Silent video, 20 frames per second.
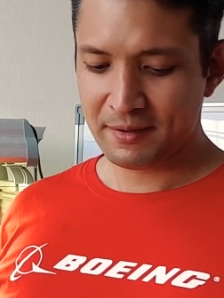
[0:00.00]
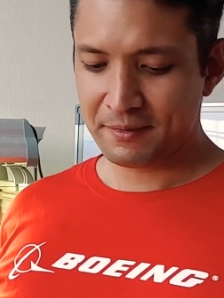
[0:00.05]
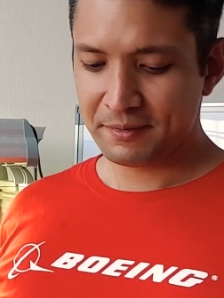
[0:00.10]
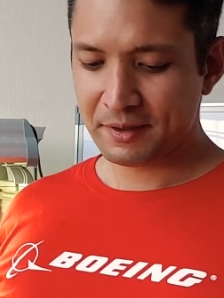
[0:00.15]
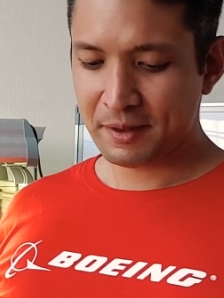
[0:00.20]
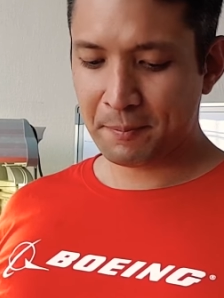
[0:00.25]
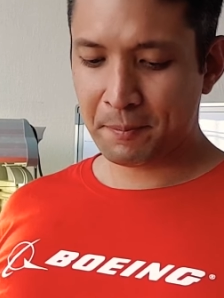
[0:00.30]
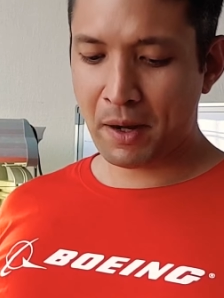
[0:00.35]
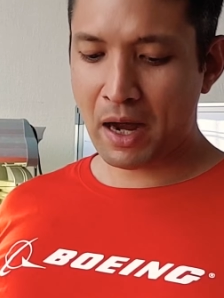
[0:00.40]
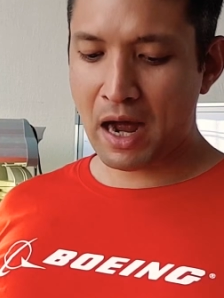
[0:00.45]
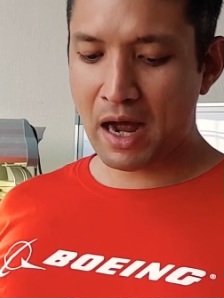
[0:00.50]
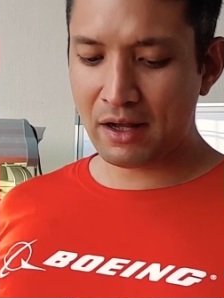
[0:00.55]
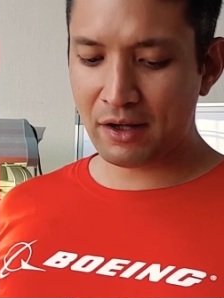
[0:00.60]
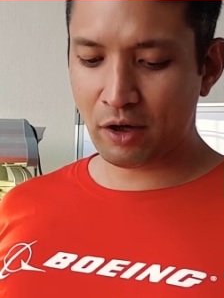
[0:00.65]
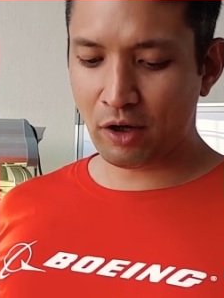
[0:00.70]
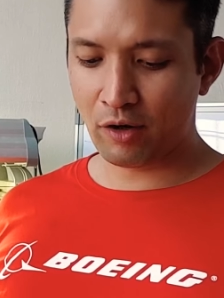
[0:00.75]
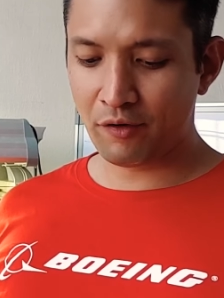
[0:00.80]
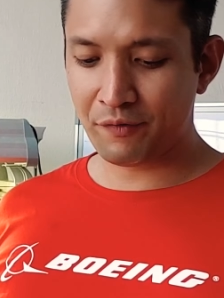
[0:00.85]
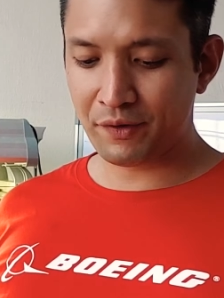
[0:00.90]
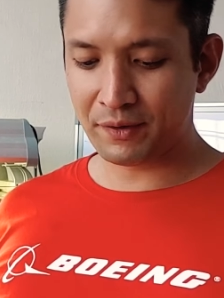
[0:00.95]
The part
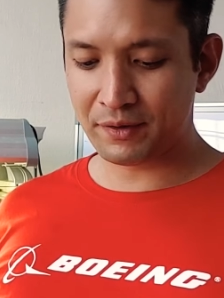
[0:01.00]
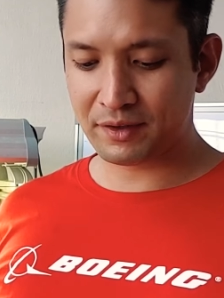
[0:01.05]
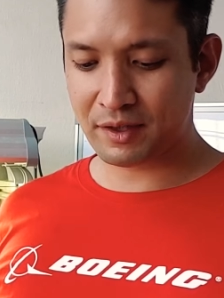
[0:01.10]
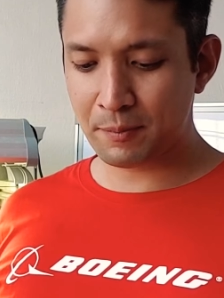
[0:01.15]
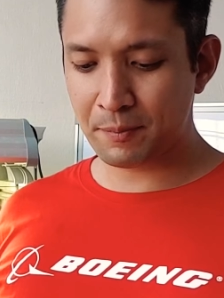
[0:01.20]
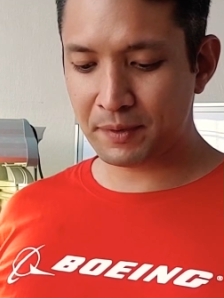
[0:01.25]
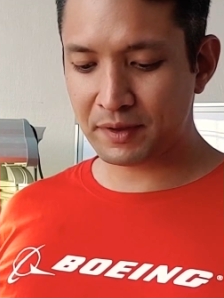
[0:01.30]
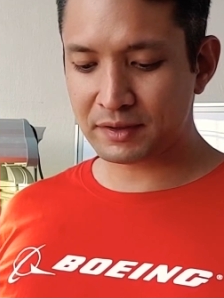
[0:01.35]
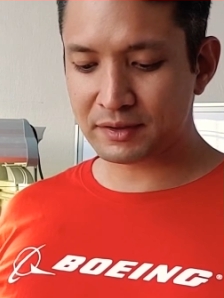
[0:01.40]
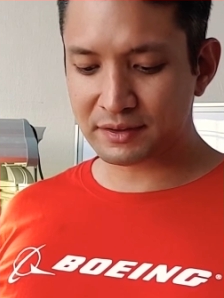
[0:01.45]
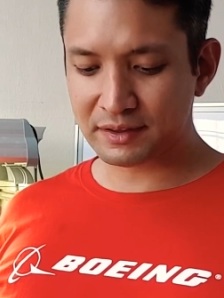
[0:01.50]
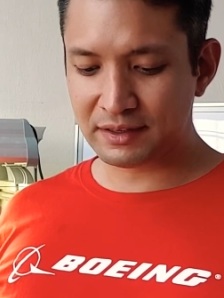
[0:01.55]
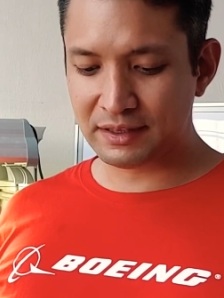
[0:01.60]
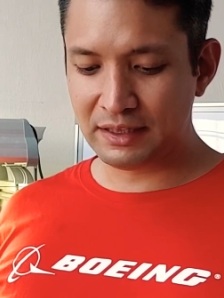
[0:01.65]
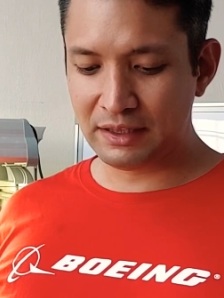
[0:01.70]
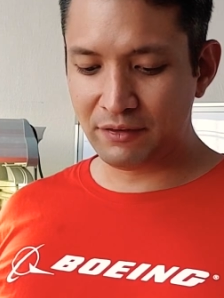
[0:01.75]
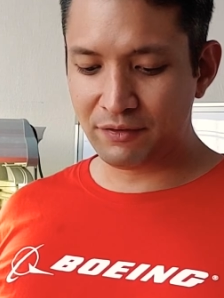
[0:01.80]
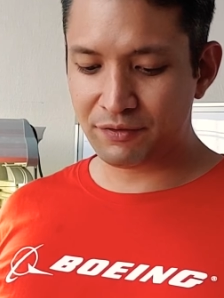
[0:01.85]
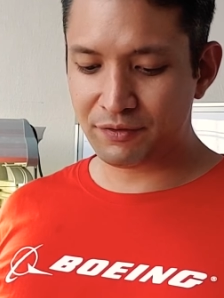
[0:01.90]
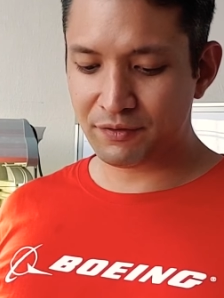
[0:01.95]
of a typical
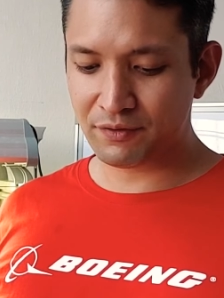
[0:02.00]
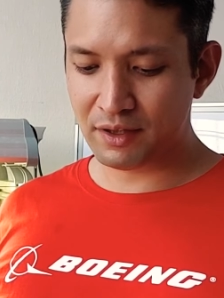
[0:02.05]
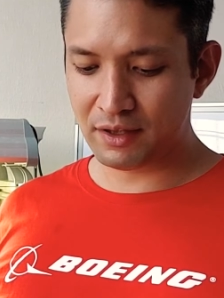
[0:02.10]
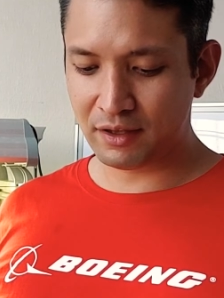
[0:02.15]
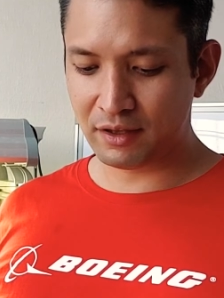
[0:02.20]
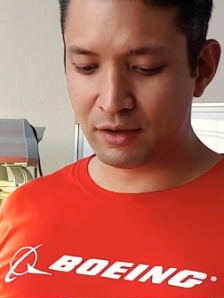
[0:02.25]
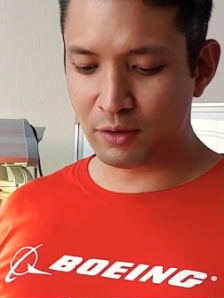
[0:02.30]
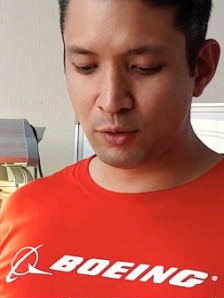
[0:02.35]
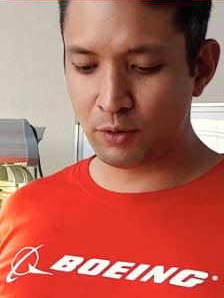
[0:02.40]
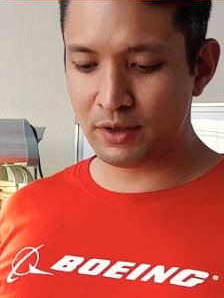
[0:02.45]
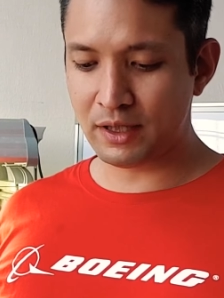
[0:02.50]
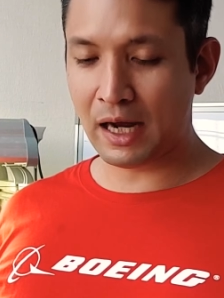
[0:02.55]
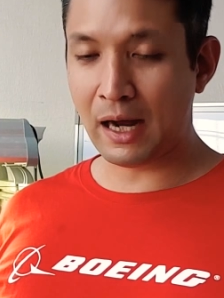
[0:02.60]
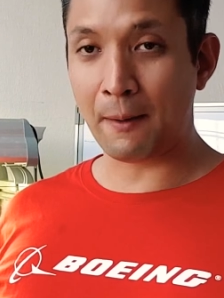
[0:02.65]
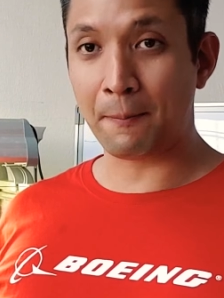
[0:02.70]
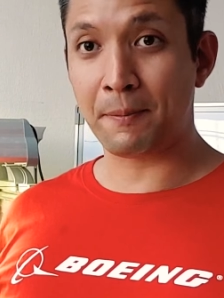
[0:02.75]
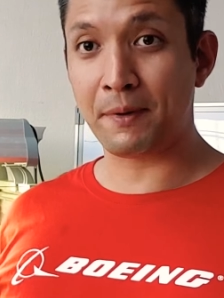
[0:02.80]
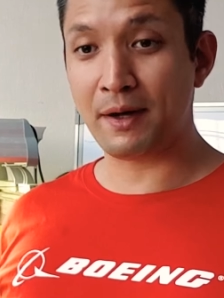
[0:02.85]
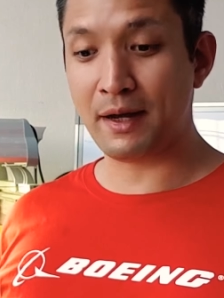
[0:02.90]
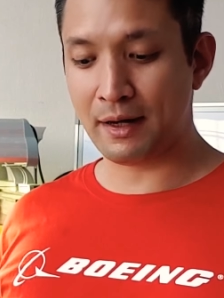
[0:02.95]
leaf include the
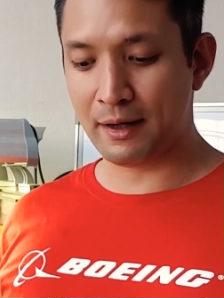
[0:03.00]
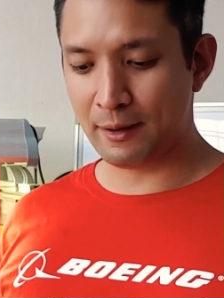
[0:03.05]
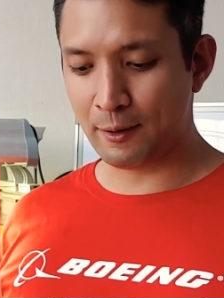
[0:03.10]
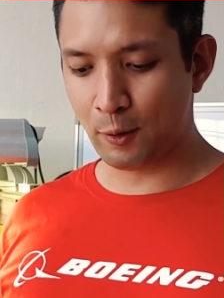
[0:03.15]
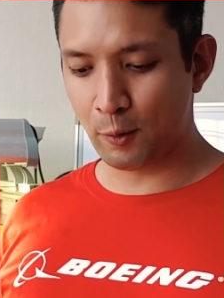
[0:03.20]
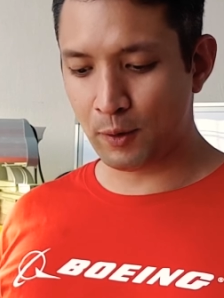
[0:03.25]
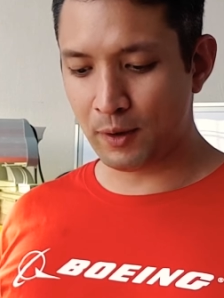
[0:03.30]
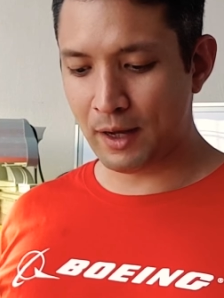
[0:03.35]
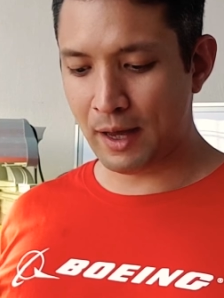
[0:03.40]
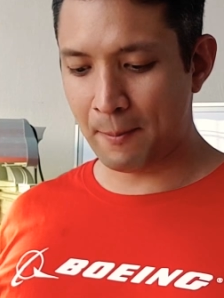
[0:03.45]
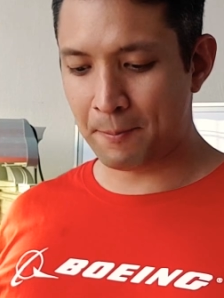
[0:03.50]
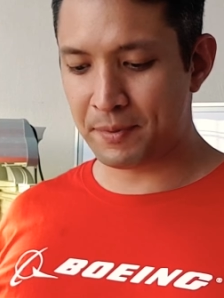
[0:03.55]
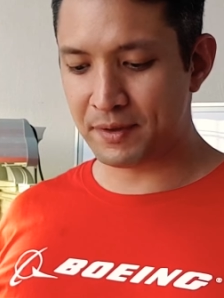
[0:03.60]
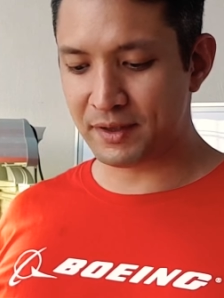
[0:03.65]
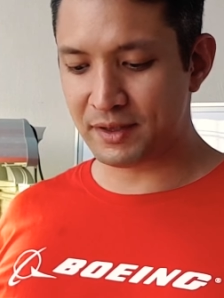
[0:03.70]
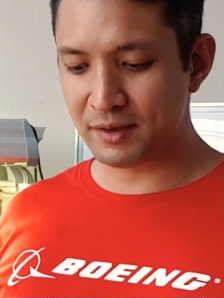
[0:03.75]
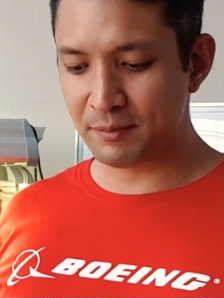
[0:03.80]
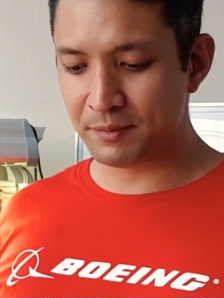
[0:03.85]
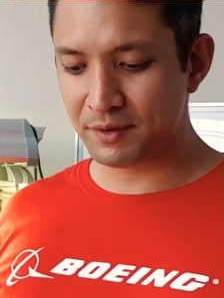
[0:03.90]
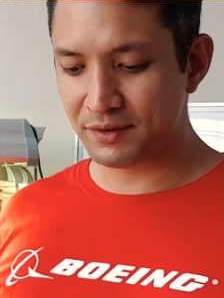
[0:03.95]
upper and lower
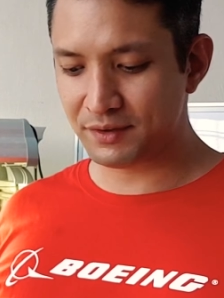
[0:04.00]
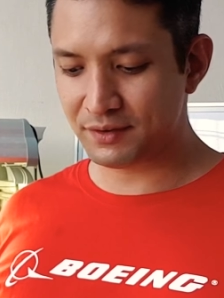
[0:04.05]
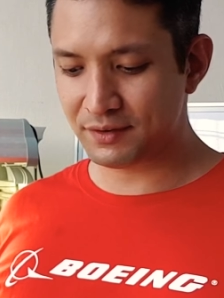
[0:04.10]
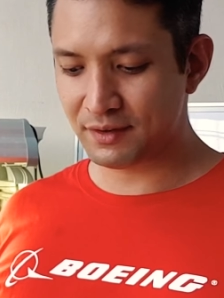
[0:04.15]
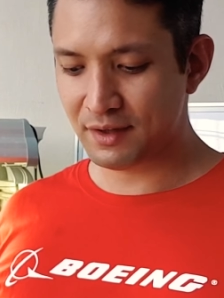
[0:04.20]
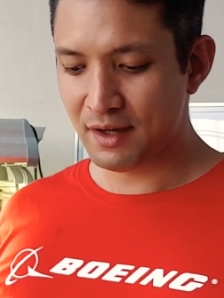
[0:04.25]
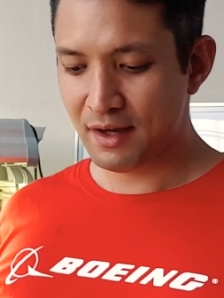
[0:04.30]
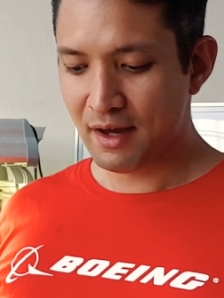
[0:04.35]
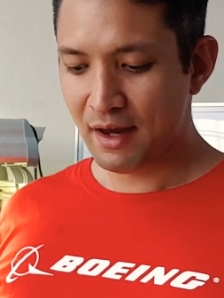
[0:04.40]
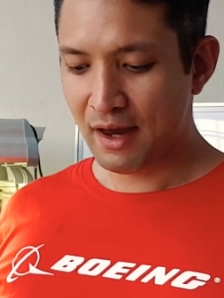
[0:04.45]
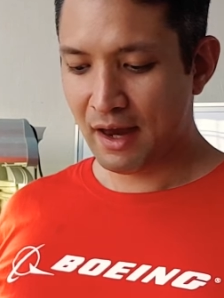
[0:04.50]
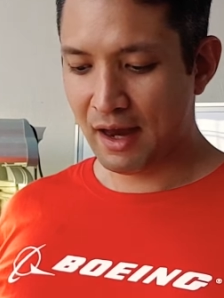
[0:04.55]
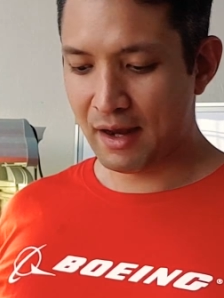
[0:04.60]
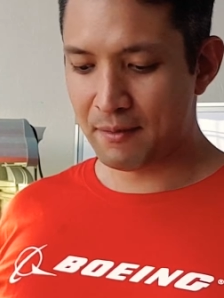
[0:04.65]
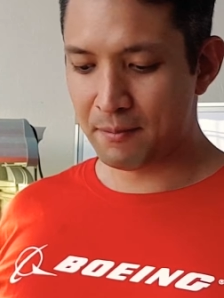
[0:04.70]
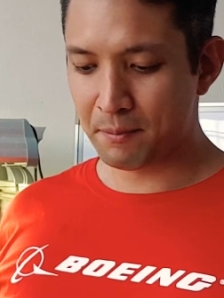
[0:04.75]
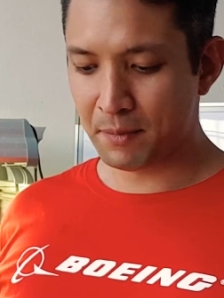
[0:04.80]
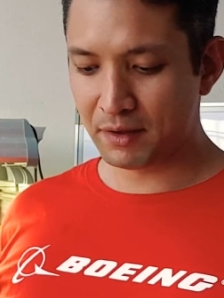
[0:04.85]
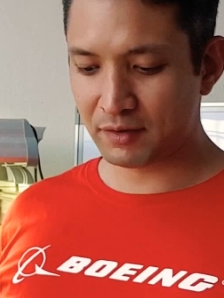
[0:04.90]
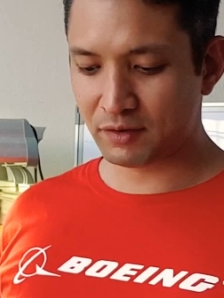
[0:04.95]
epidermis
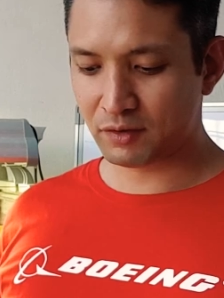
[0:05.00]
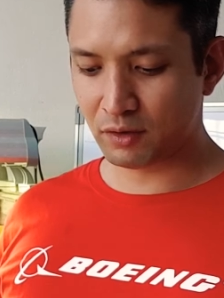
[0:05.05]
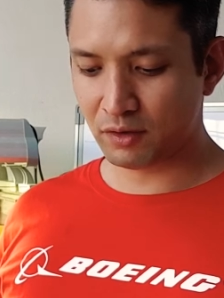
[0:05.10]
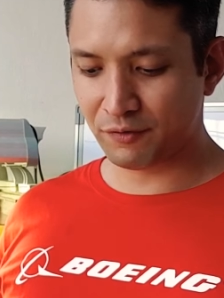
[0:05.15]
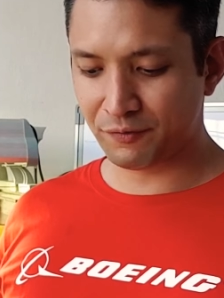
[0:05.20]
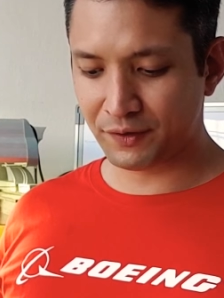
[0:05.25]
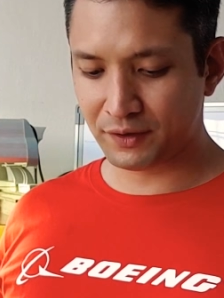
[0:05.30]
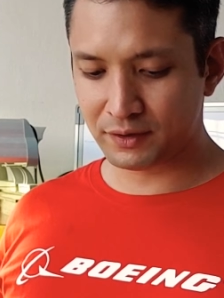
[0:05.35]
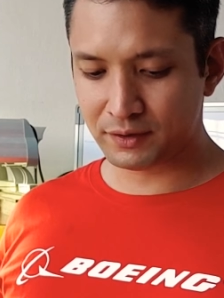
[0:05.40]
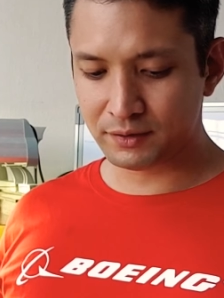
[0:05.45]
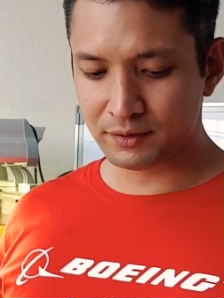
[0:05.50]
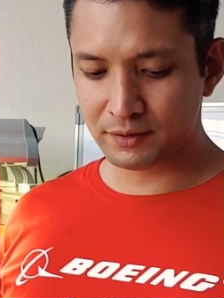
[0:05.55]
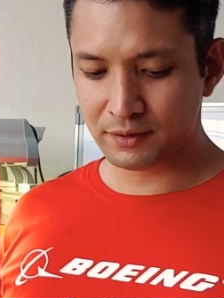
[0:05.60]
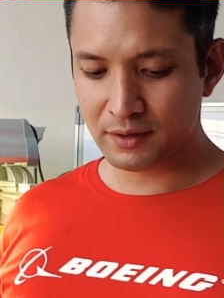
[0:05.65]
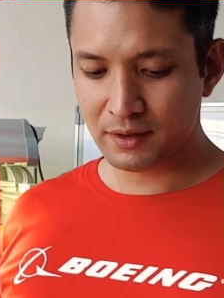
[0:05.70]
and mesophyll